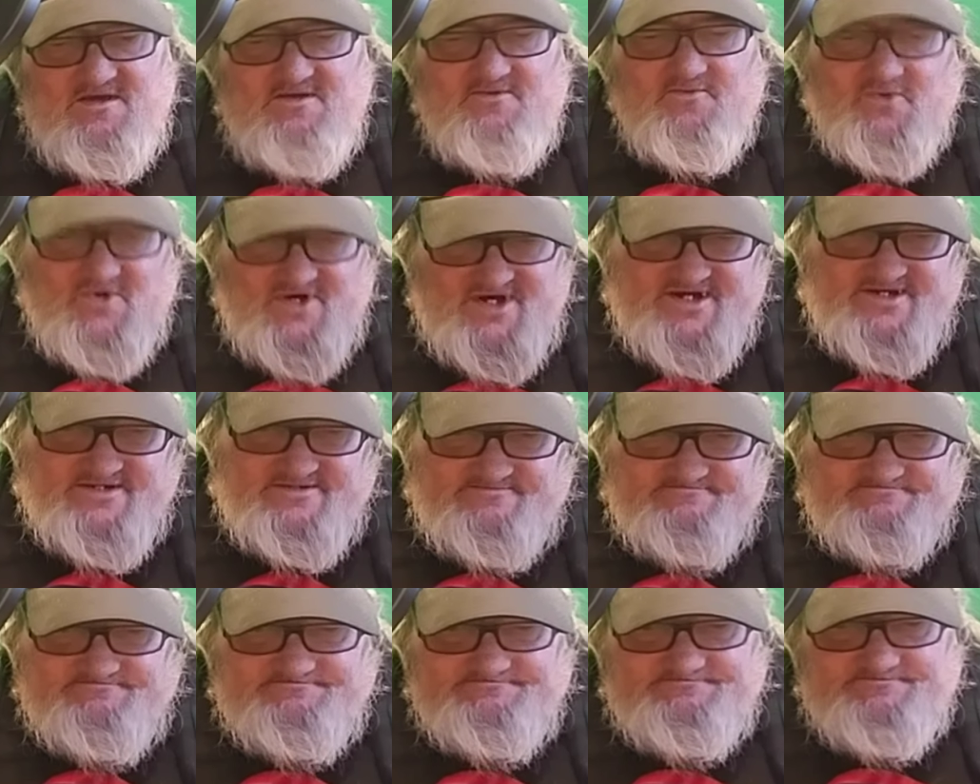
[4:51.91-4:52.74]
Right.
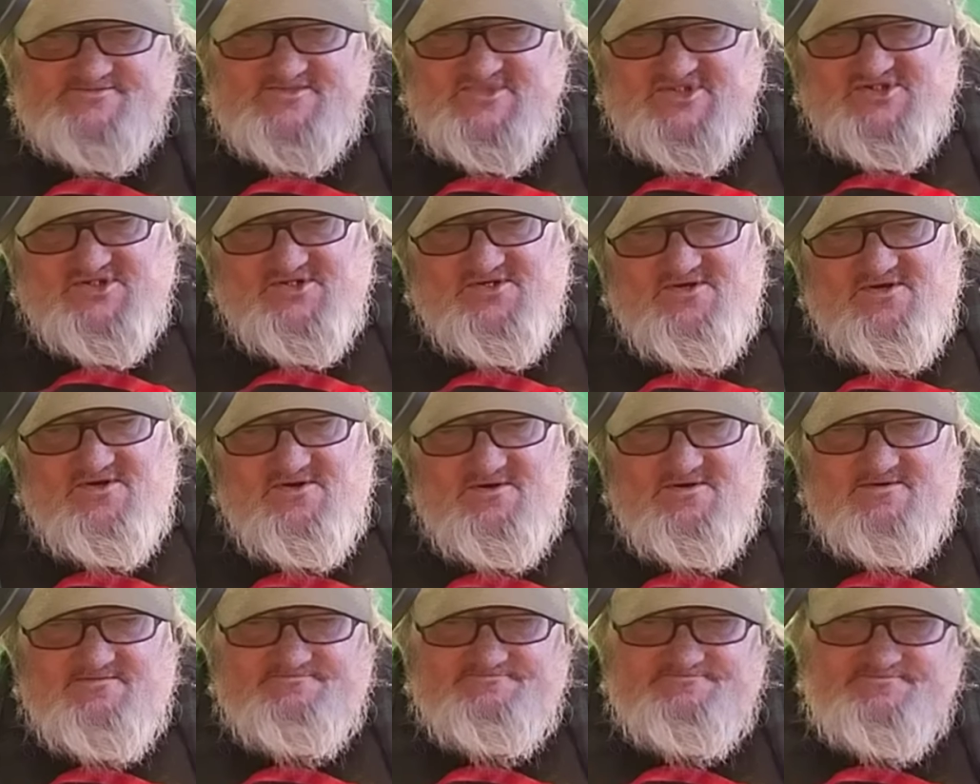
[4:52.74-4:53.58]

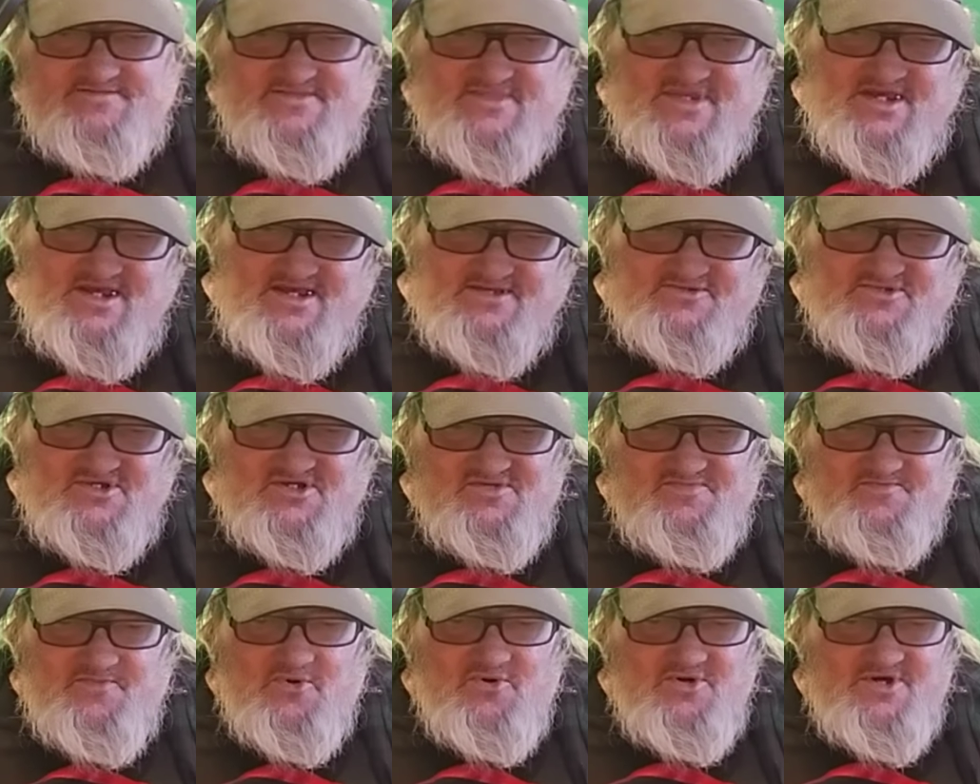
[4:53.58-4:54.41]
So at
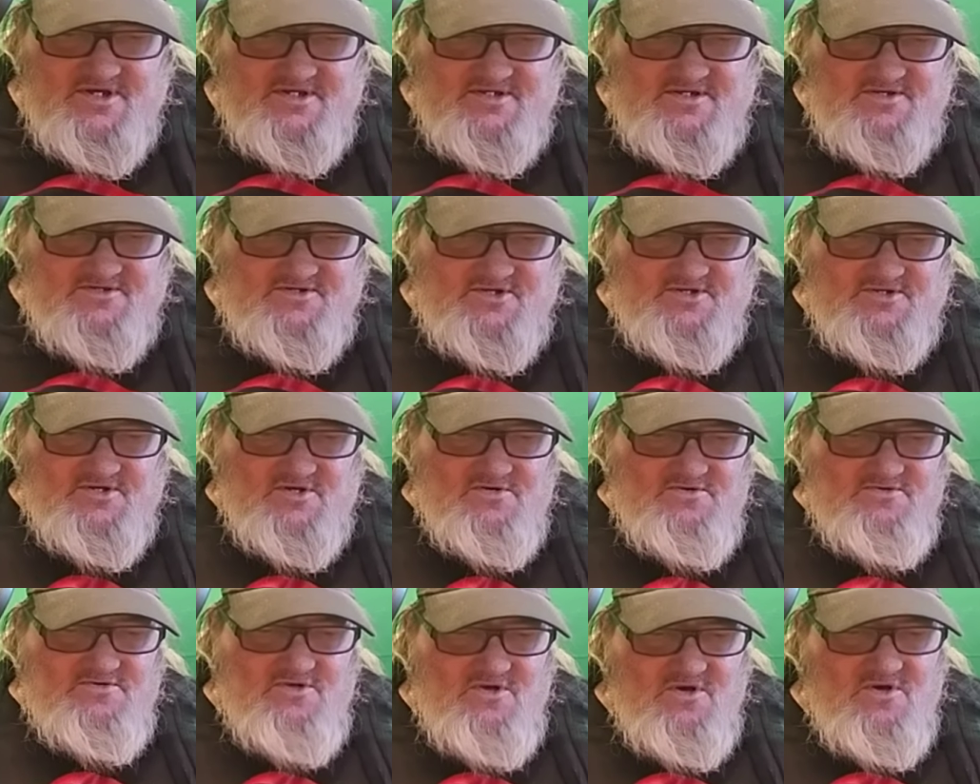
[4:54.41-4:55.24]
this point, you
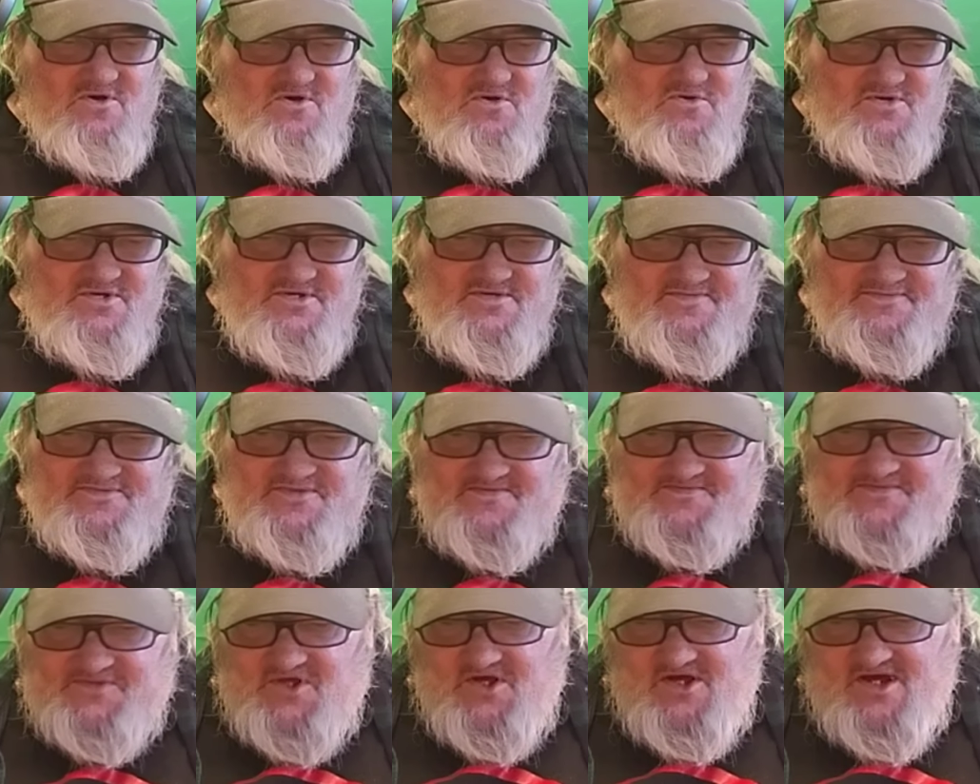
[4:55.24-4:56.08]
don't know if the
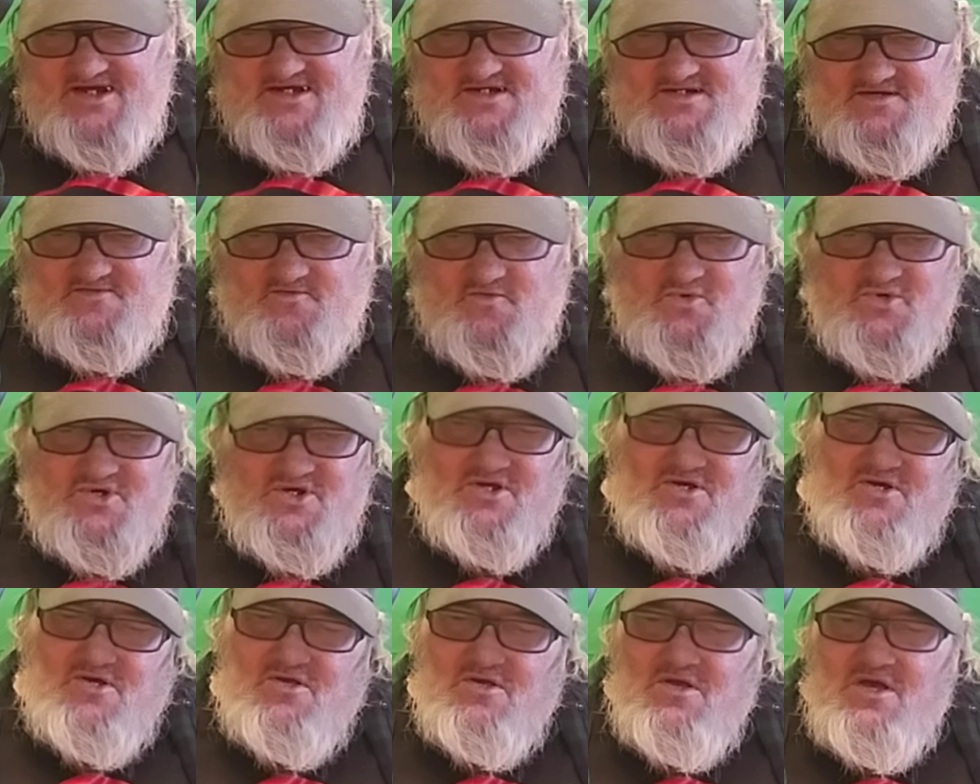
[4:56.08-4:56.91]
flight
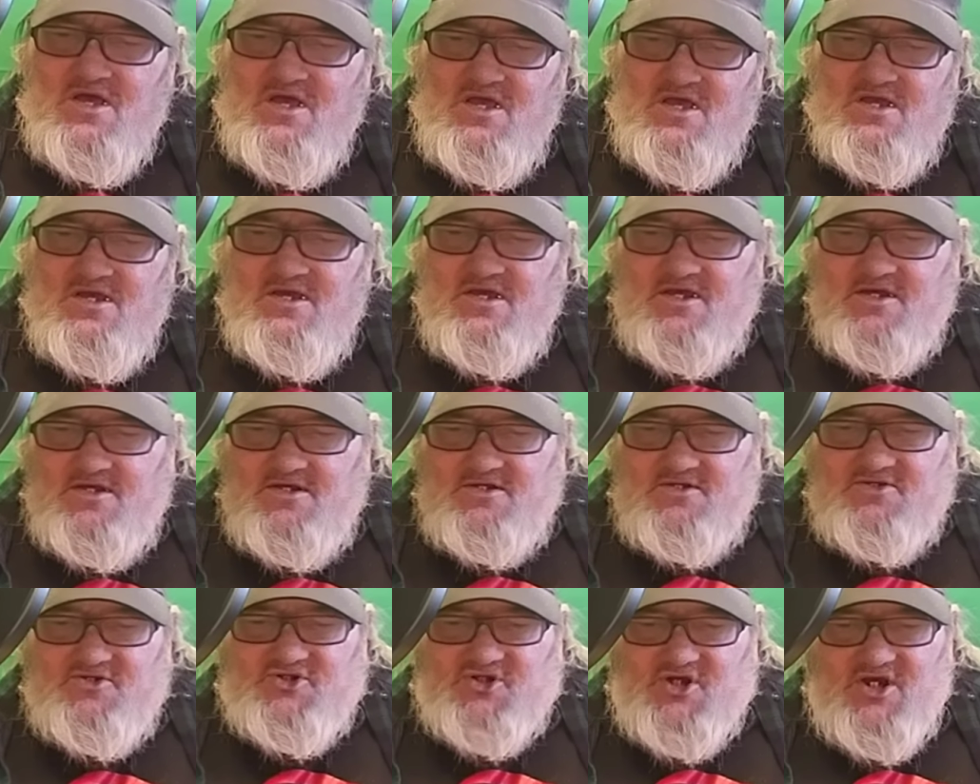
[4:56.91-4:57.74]
will
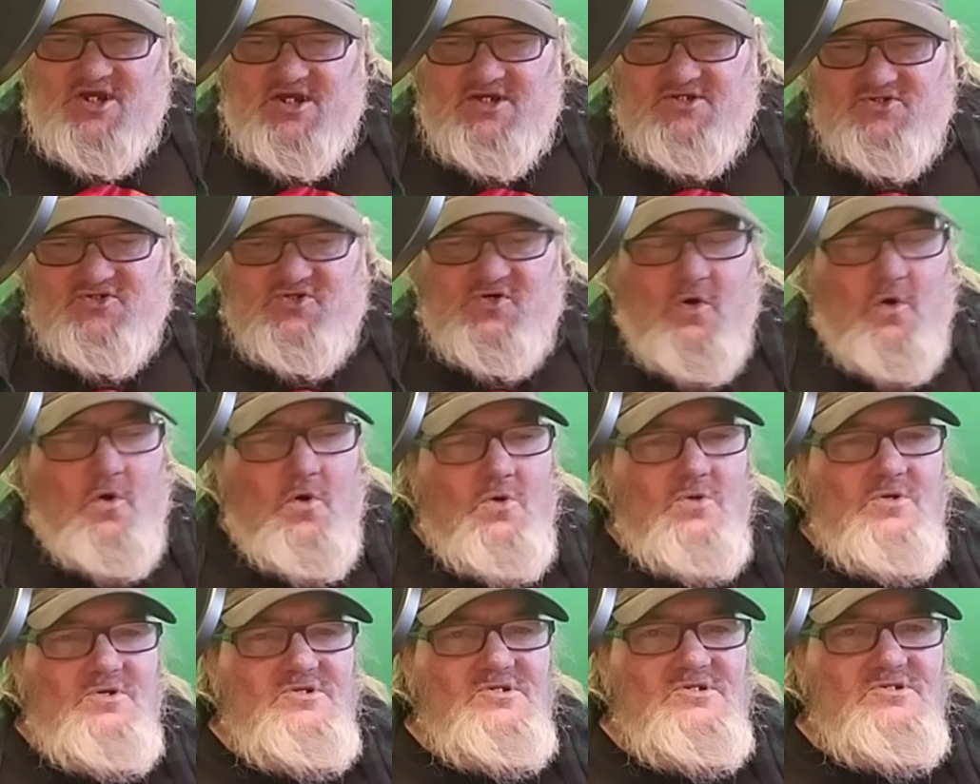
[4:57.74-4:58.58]
change
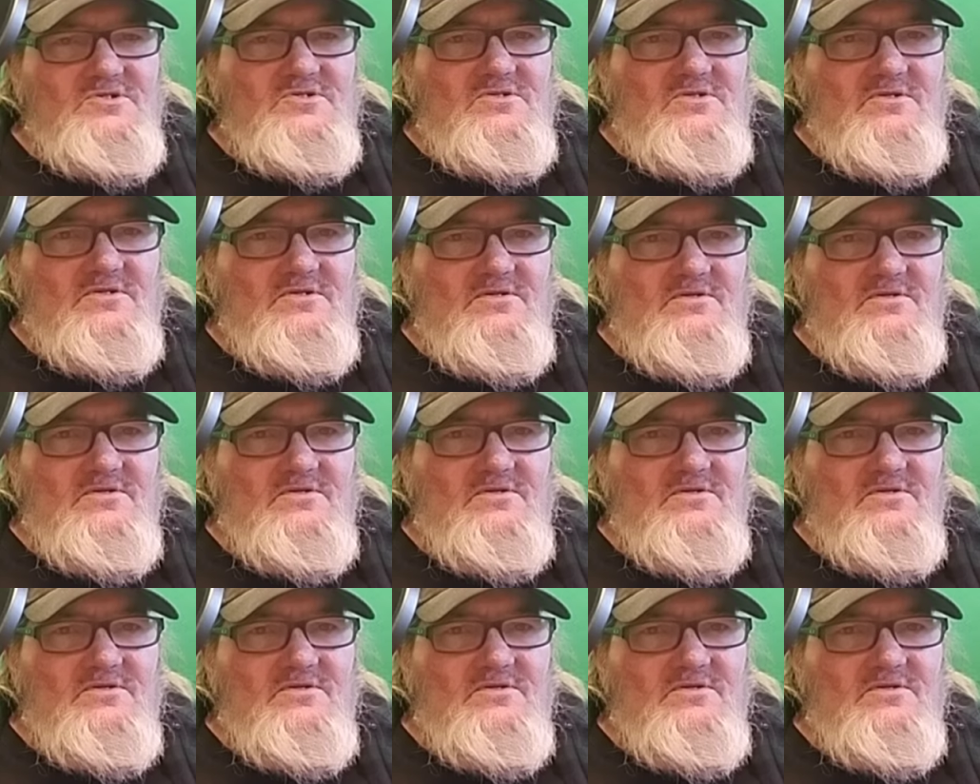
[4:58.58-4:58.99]
course